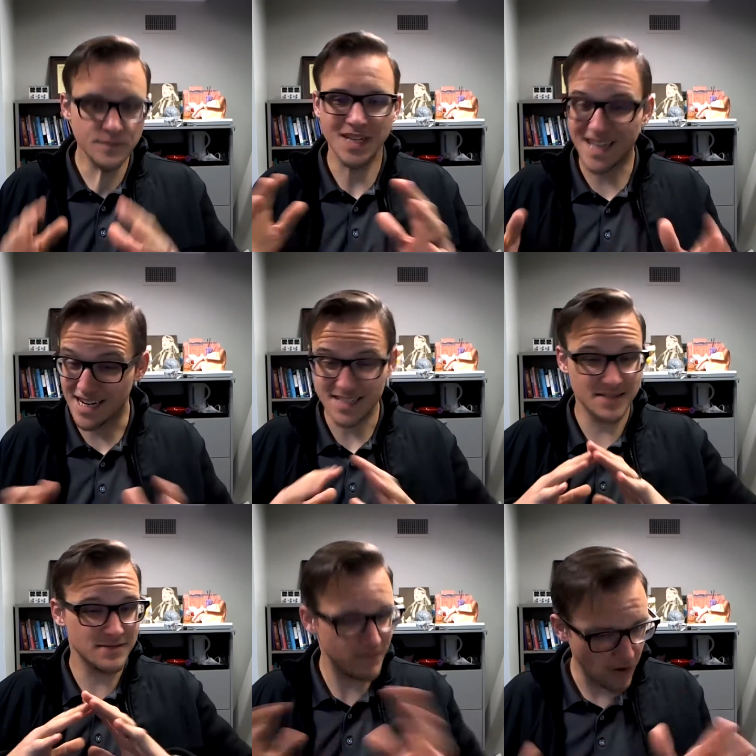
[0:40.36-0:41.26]
Again,
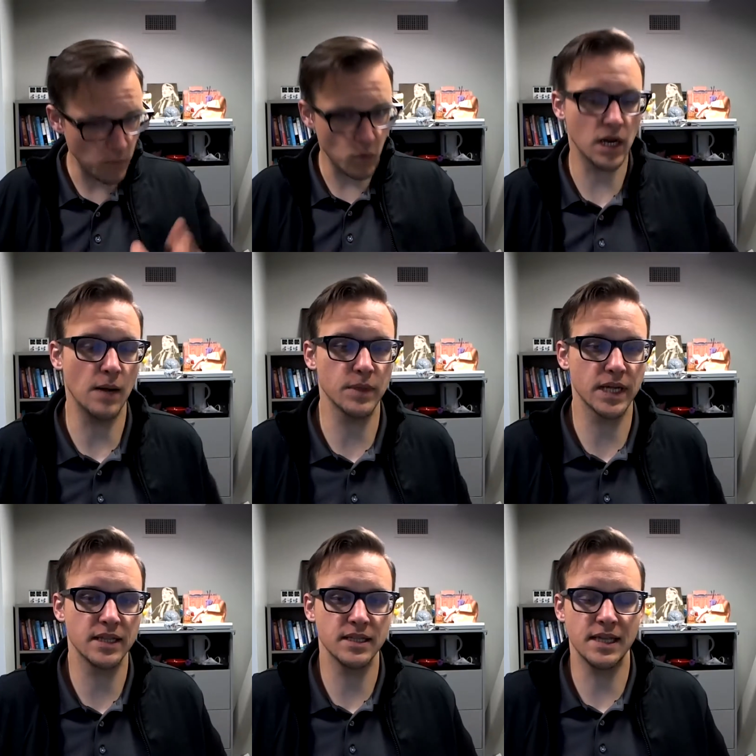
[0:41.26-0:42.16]
it's far more
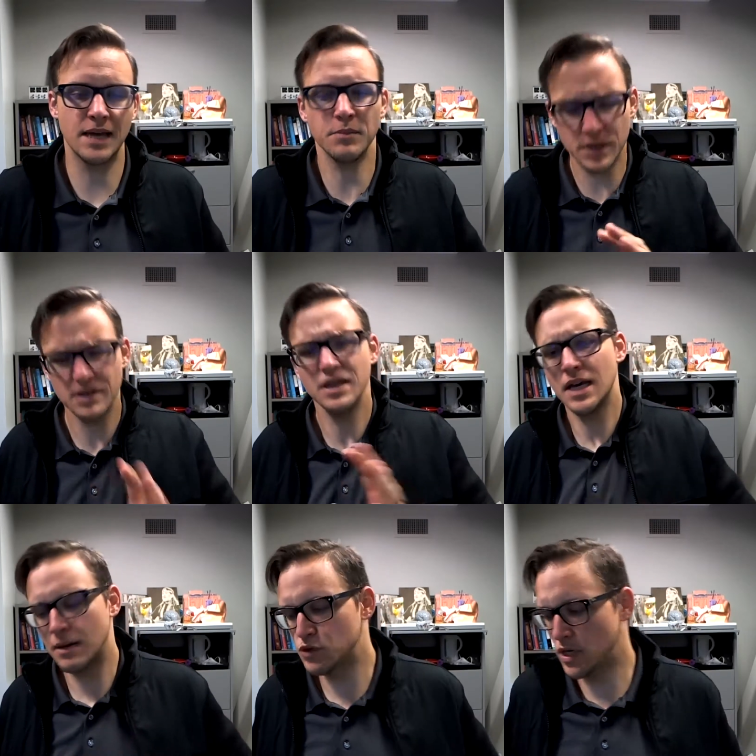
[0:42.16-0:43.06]
complicated than that, but
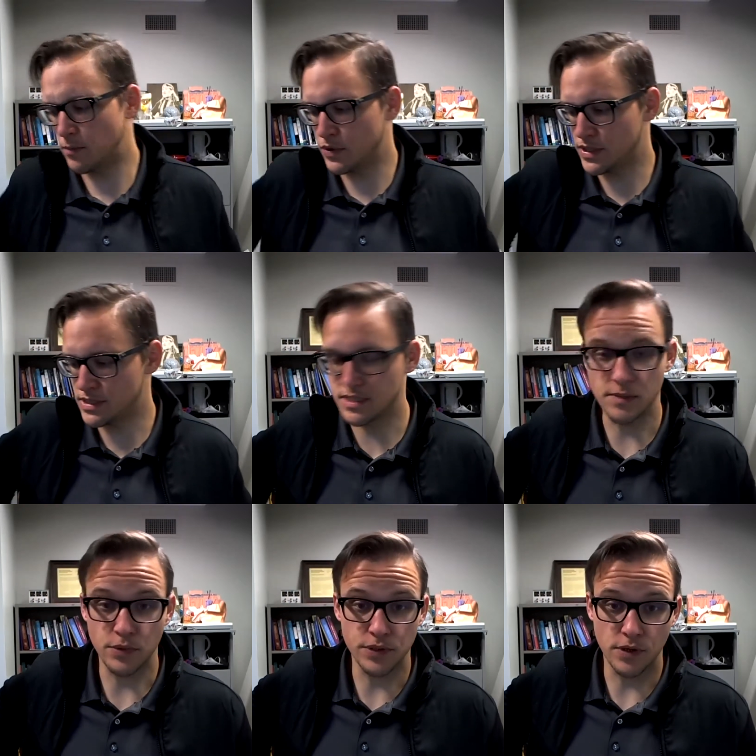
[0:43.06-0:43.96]
I'm trying to put this in
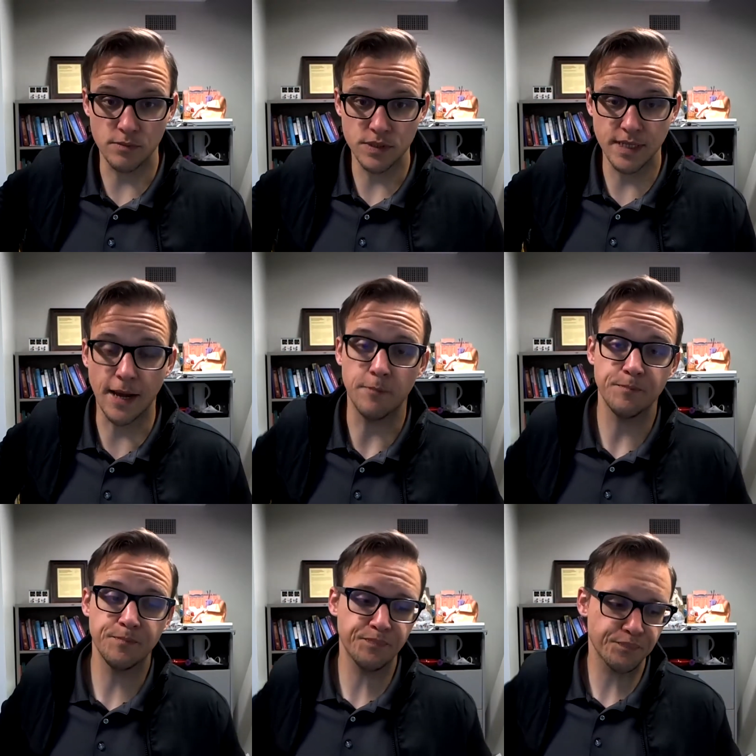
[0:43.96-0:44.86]
simple terms. Now,
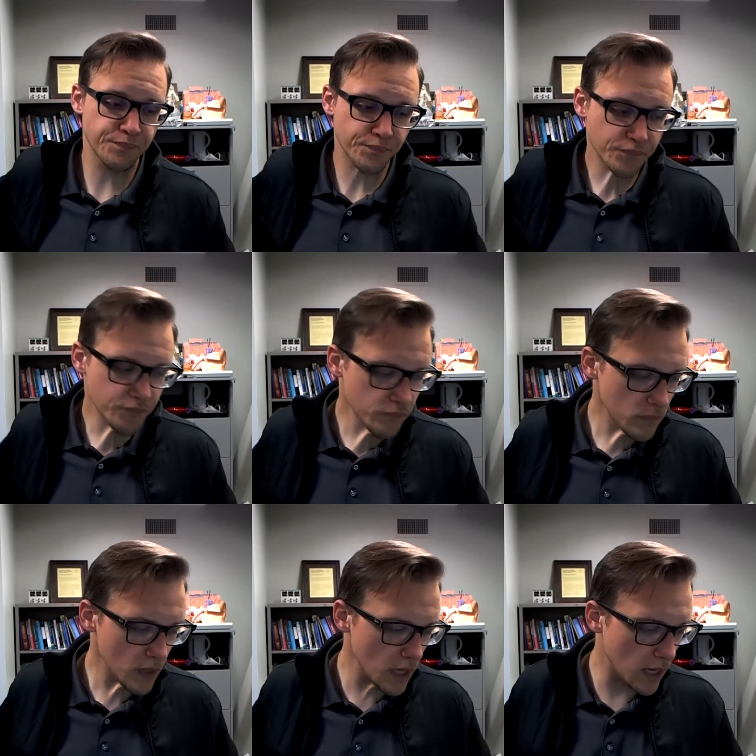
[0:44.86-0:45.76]

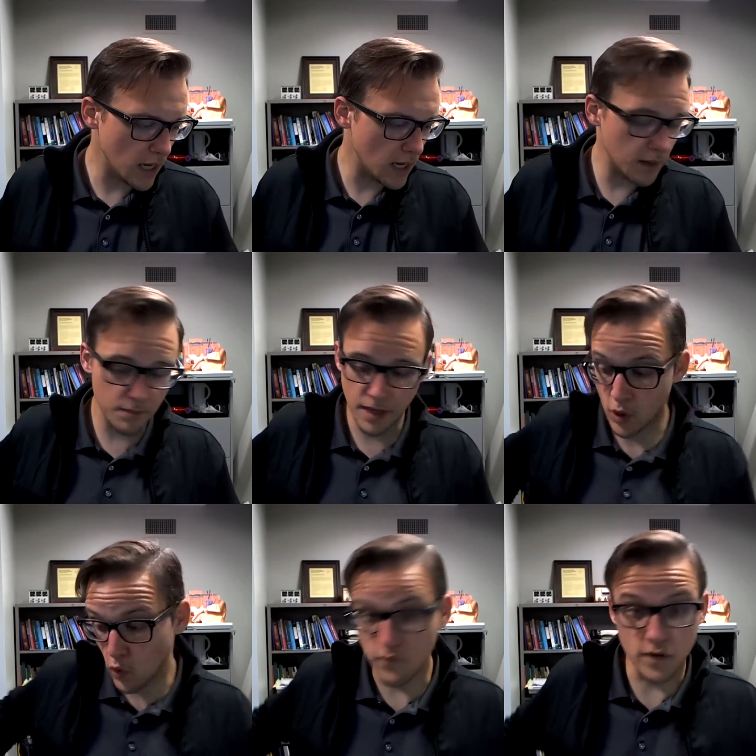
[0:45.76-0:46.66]
and
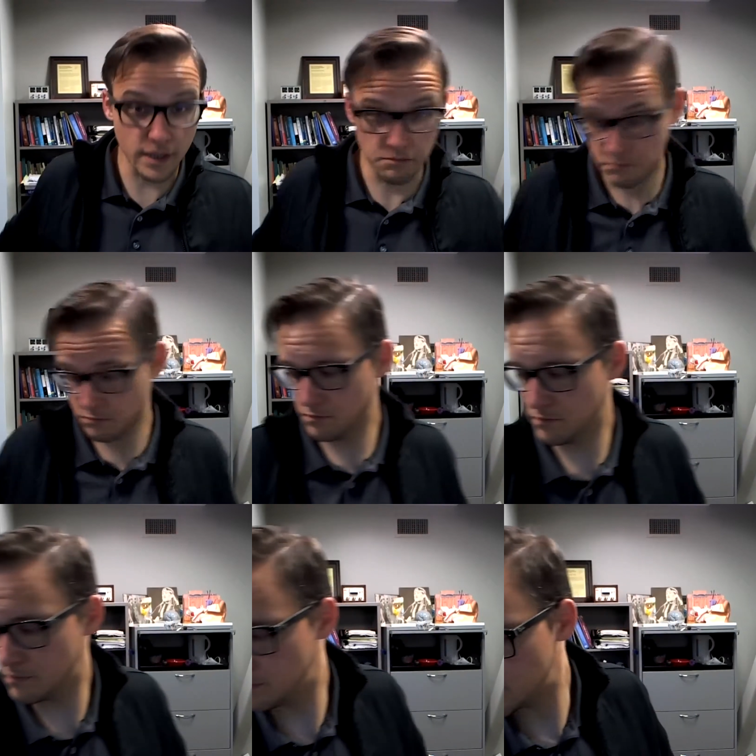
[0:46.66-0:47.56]
hopefully
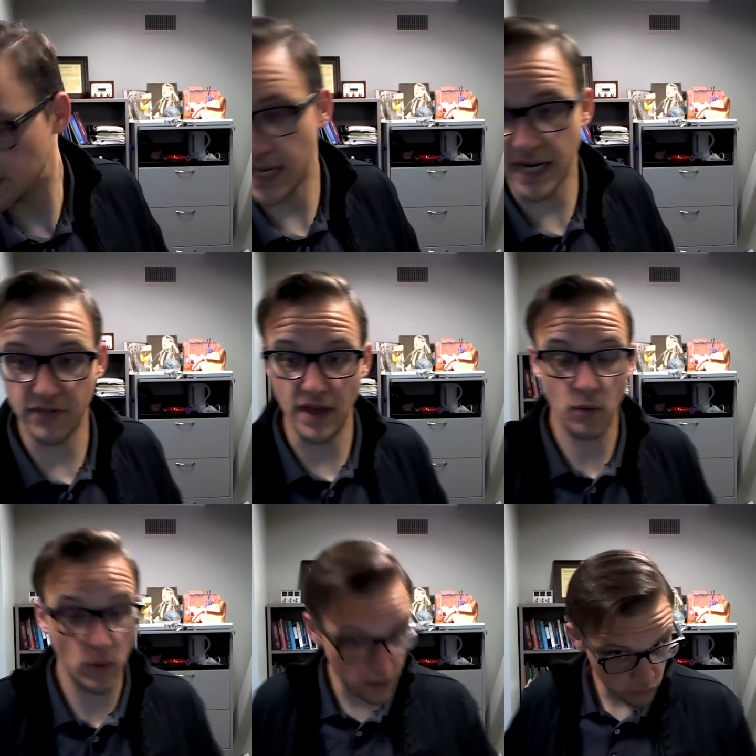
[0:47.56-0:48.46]
stating it that
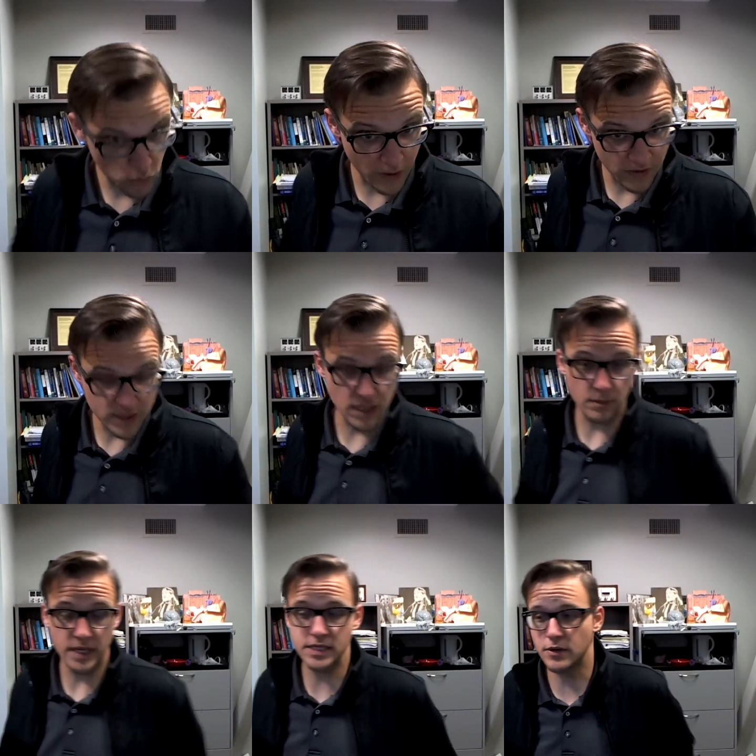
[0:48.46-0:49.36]
way will make this a little
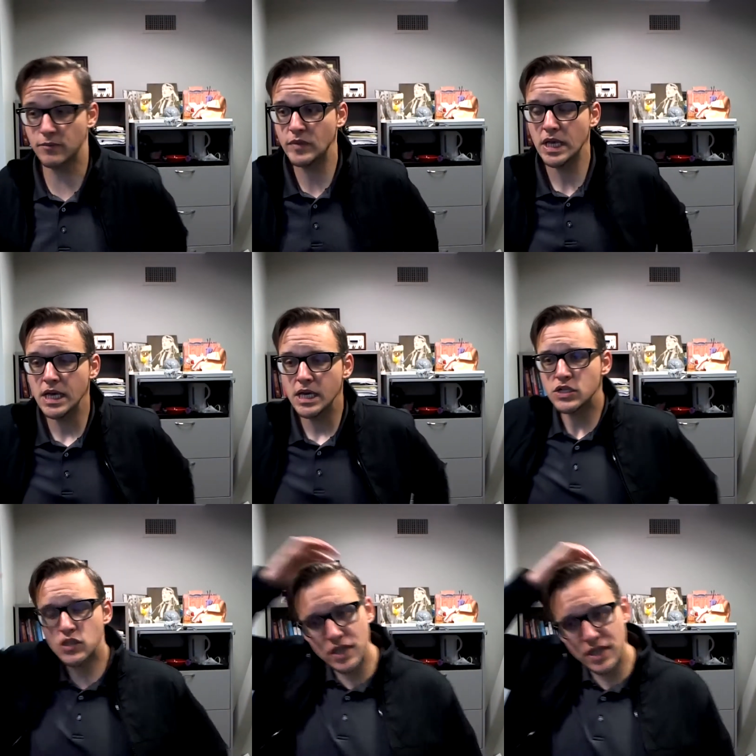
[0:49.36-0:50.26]
bit easier.
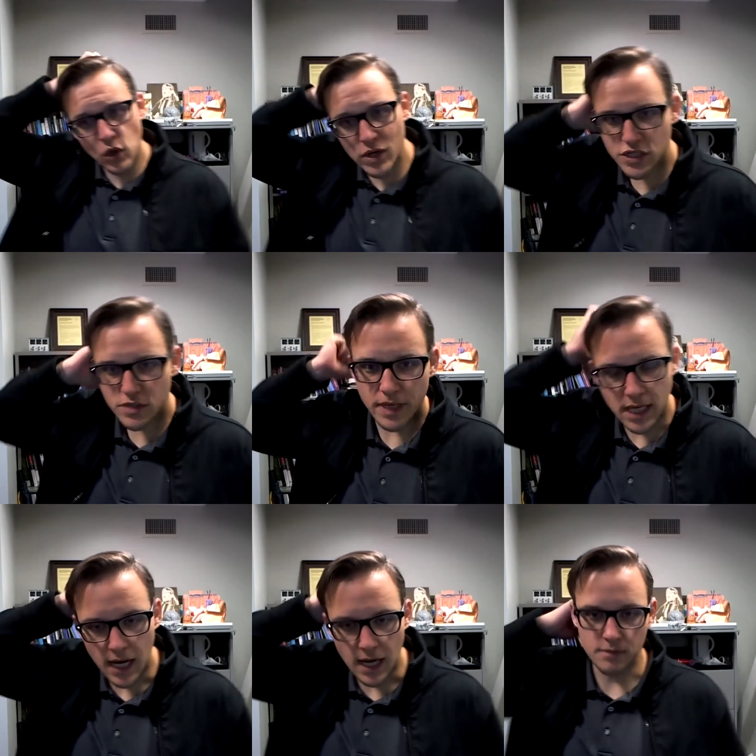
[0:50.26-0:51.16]
So then the question
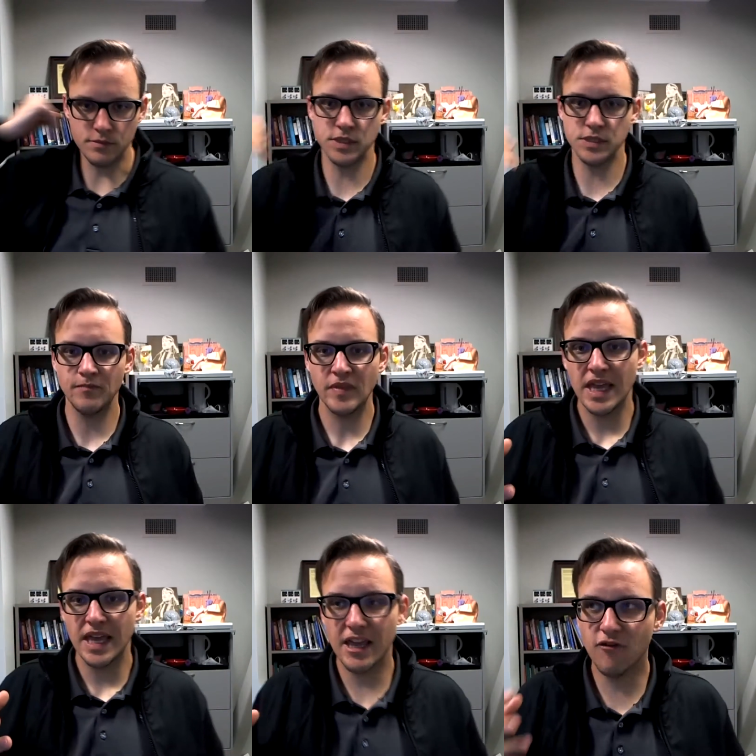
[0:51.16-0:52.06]
becomes,
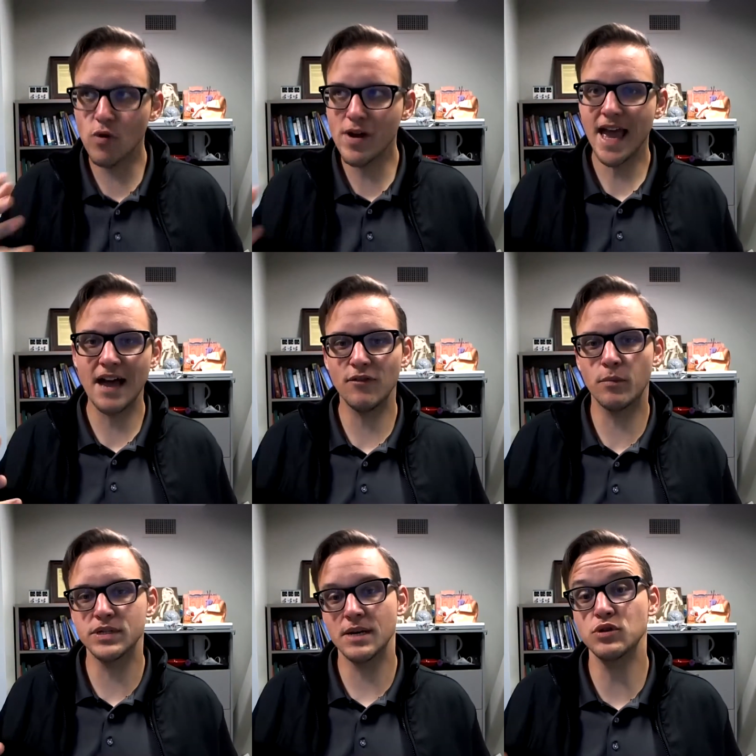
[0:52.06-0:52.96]
if we have a
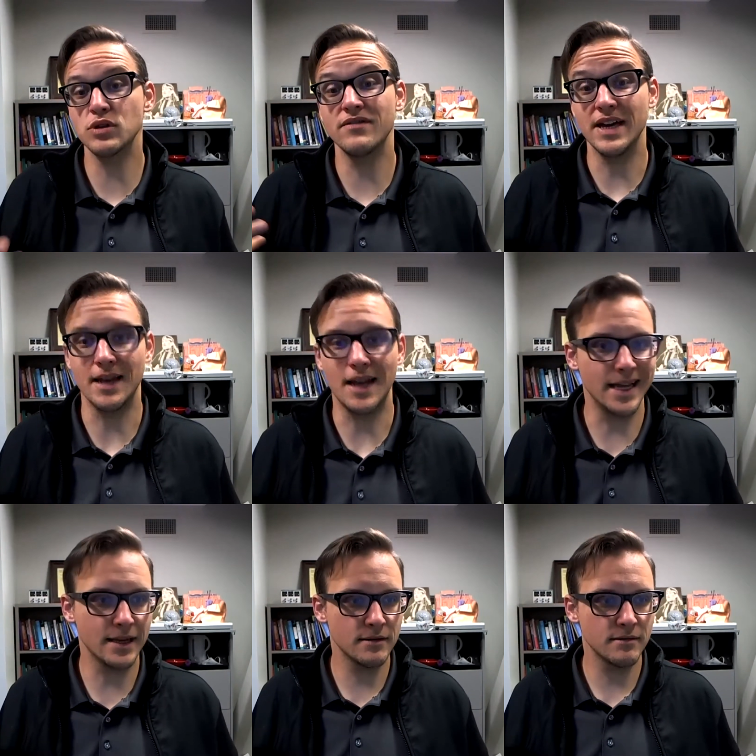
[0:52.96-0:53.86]
perceptual event like